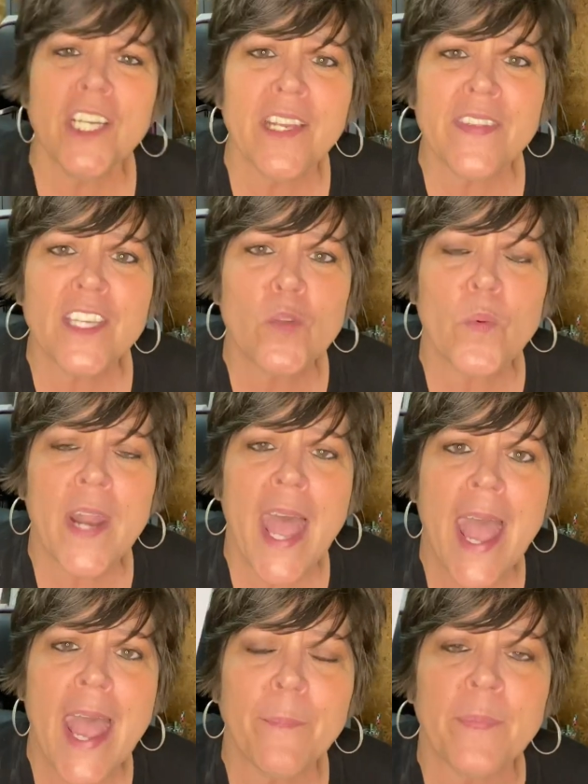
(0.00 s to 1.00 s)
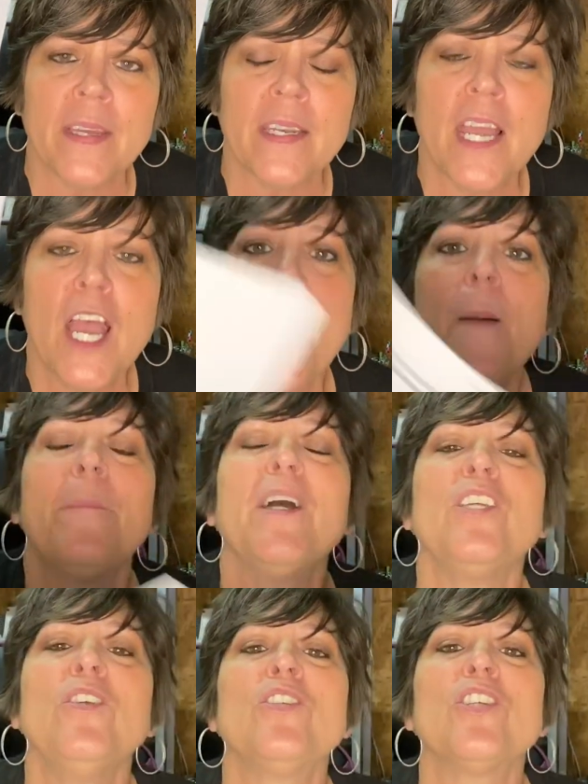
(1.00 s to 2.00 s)
of this would have happened. But
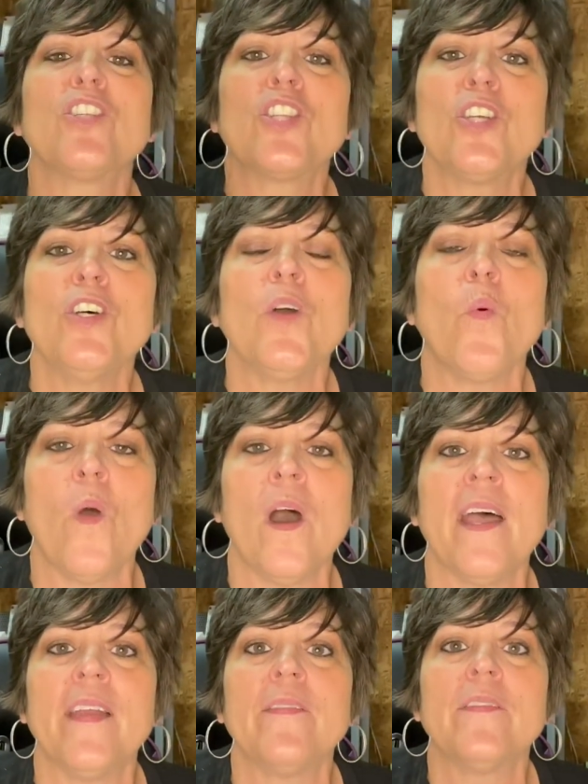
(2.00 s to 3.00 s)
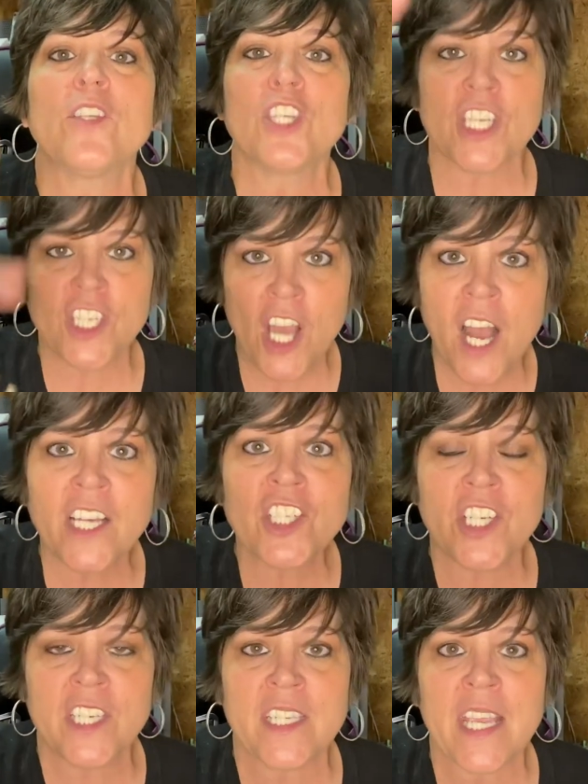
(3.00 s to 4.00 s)
you just took what
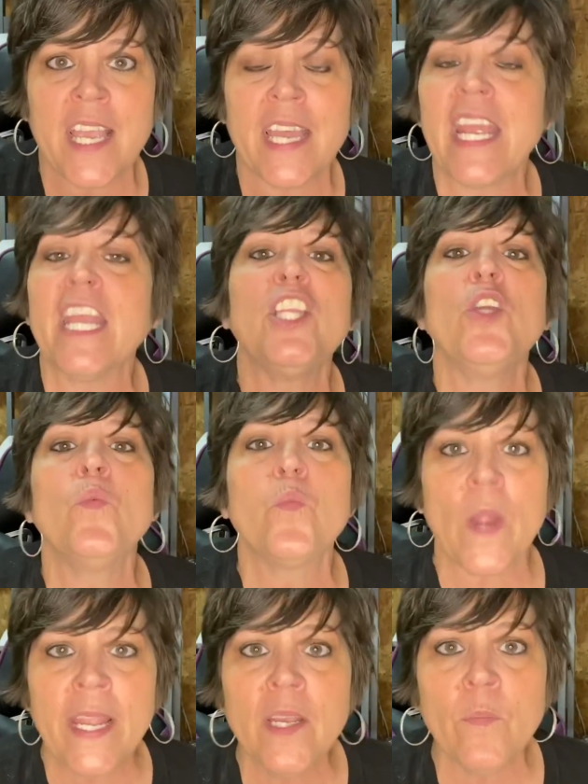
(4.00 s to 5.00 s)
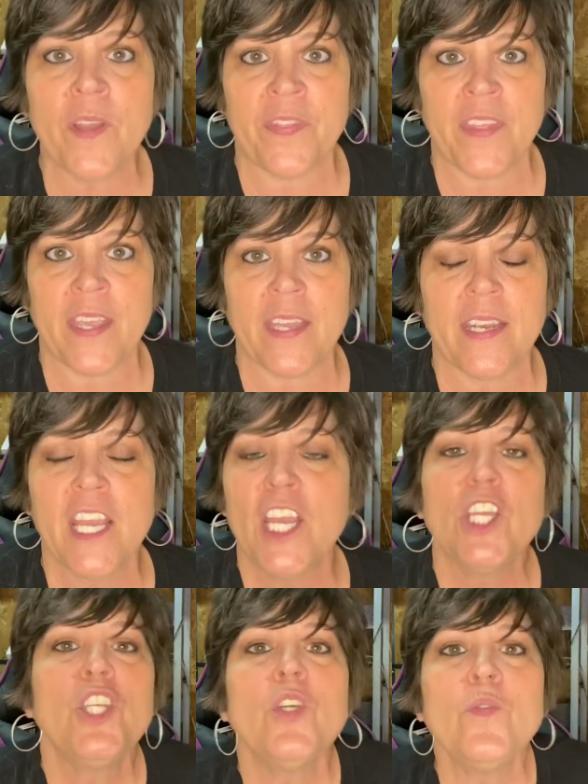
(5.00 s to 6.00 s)
Natasha said and you ran with it.
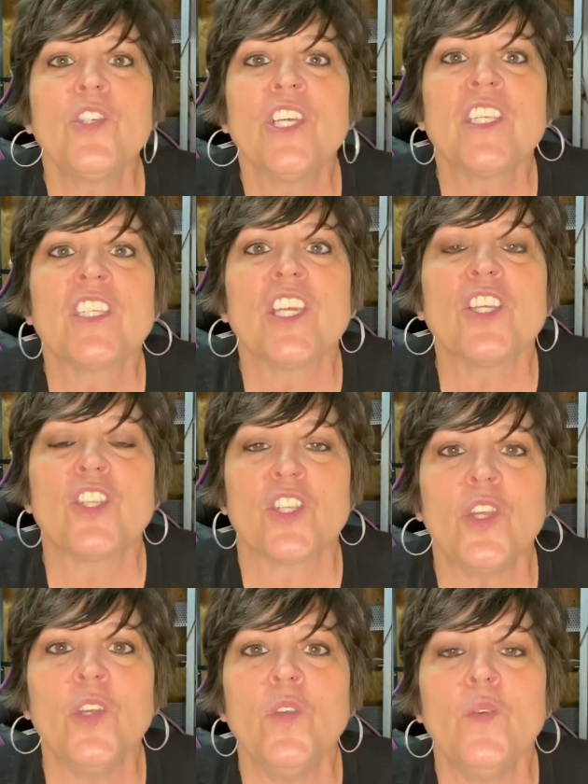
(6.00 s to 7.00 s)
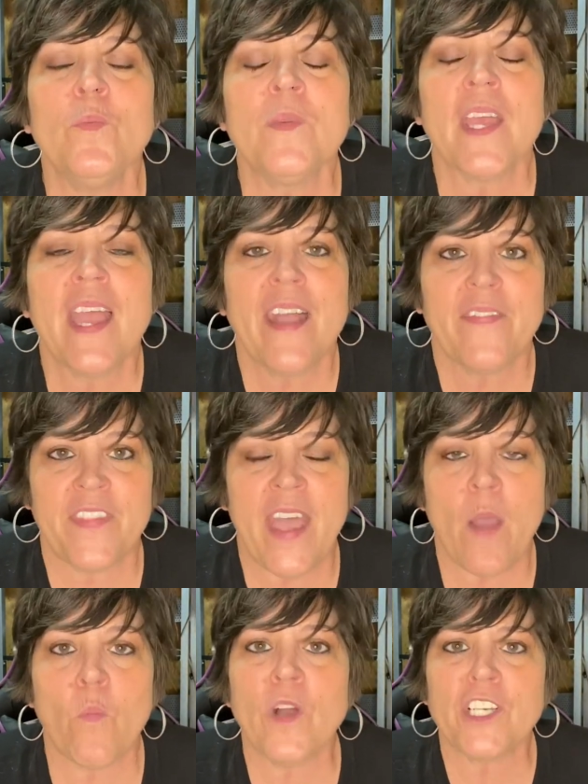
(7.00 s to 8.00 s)
You just assumed
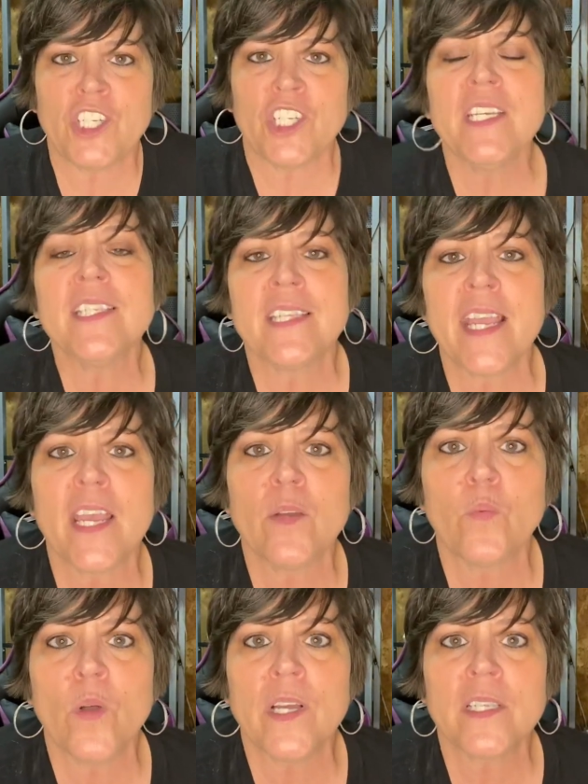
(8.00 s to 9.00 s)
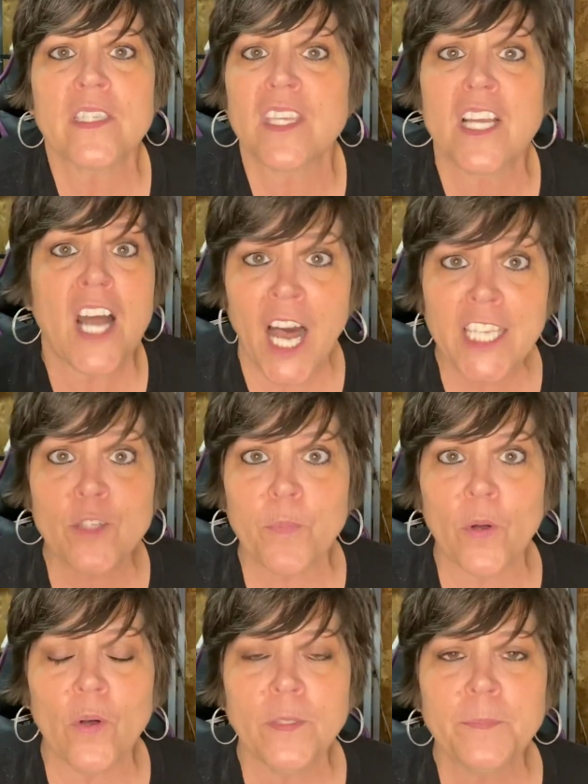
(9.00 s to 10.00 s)
that what she said was the
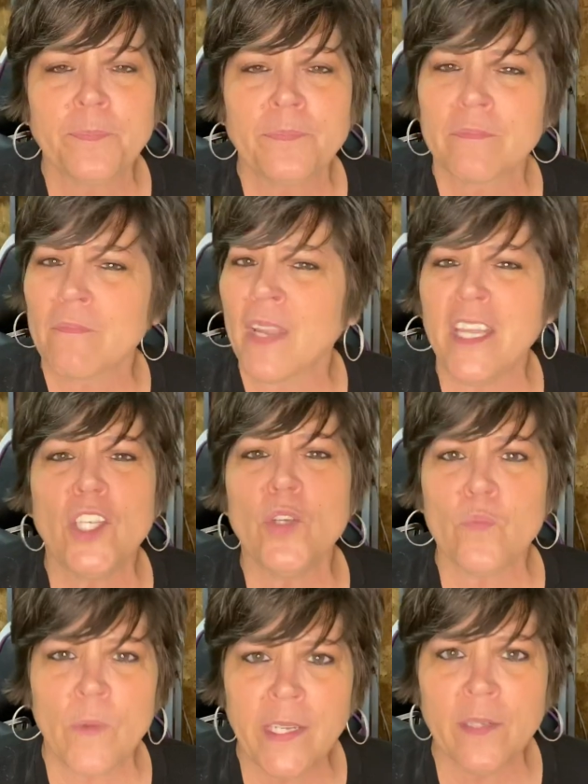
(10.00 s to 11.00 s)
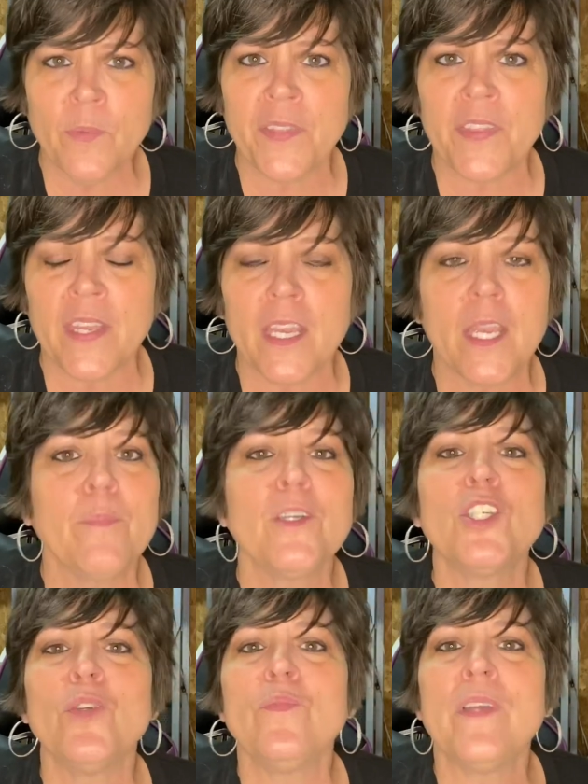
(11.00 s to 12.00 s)
gospel and you ran with it.
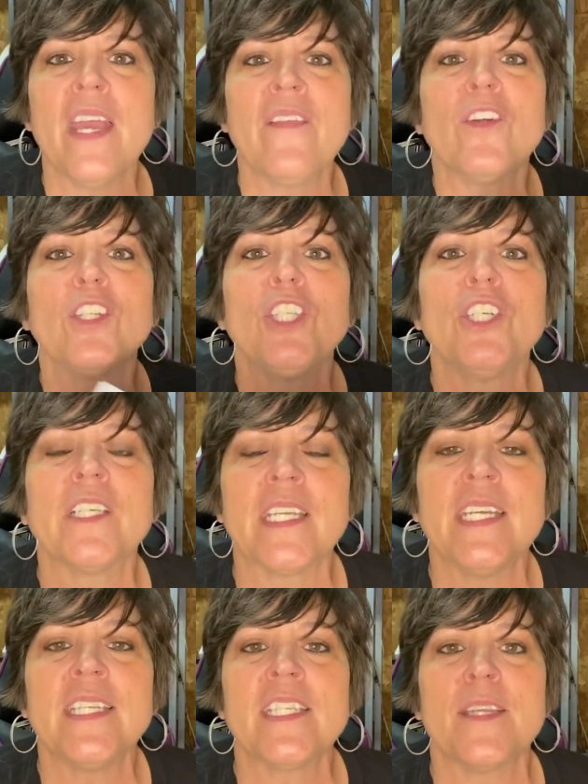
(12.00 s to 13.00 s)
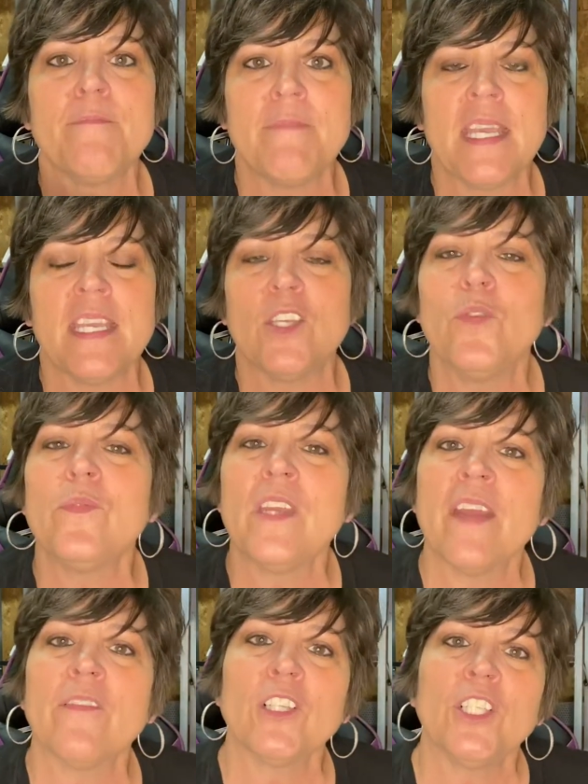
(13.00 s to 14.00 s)
But you never looked into me. You
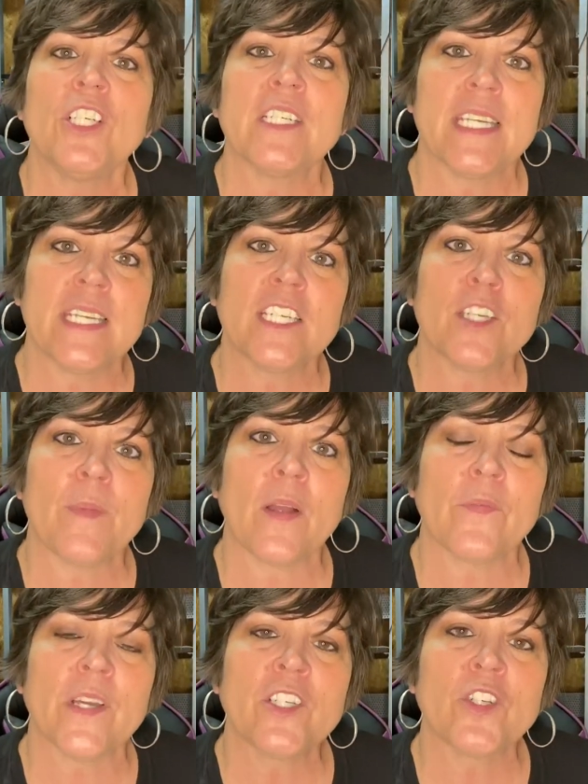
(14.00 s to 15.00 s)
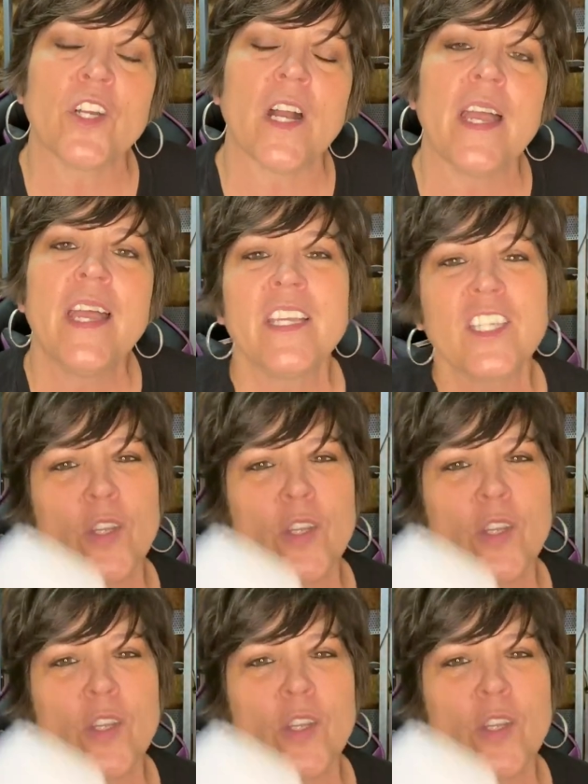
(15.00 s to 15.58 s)
never looked into my restaurant. So